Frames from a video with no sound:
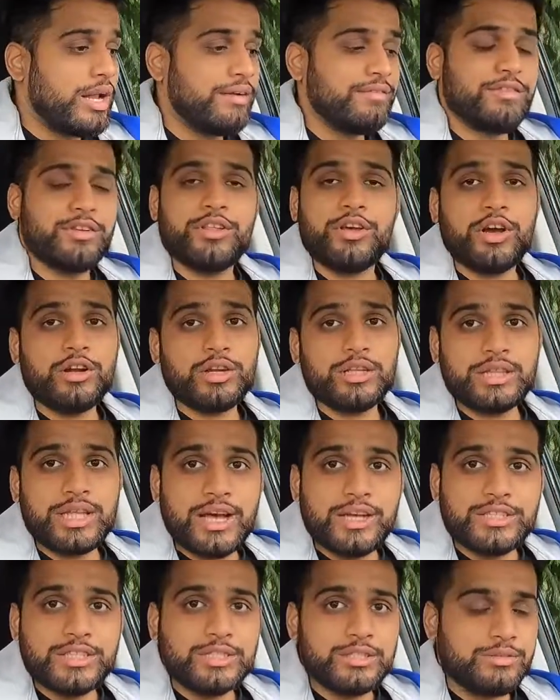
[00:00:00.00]
after the
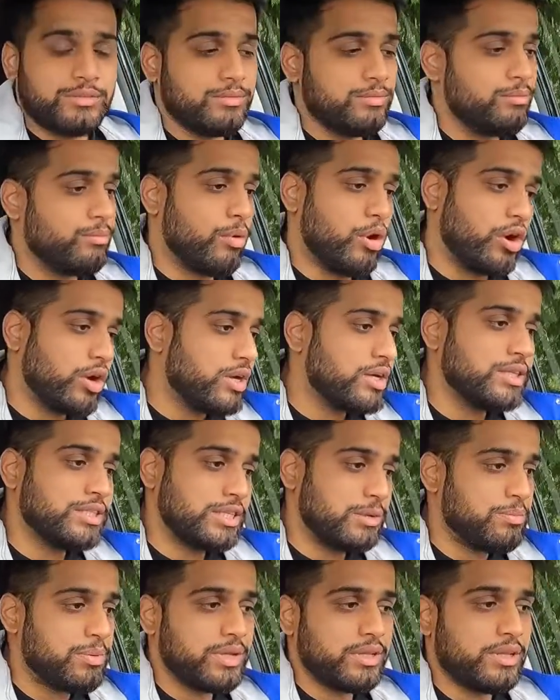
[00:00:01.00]
100,000 mark
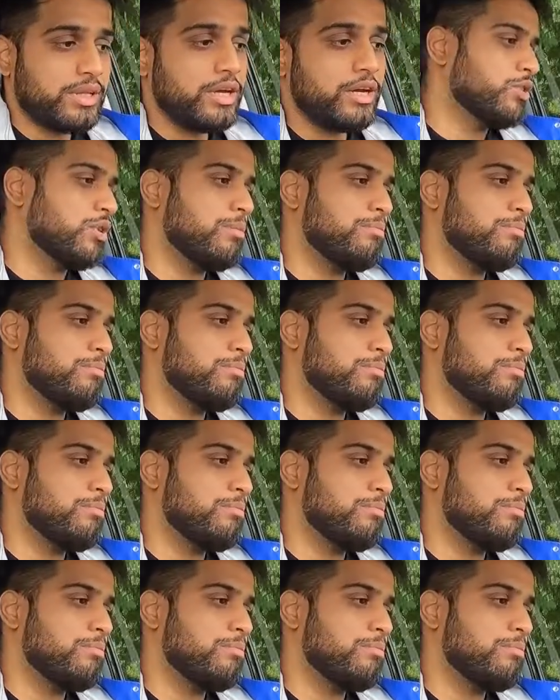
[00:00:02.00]
typically. So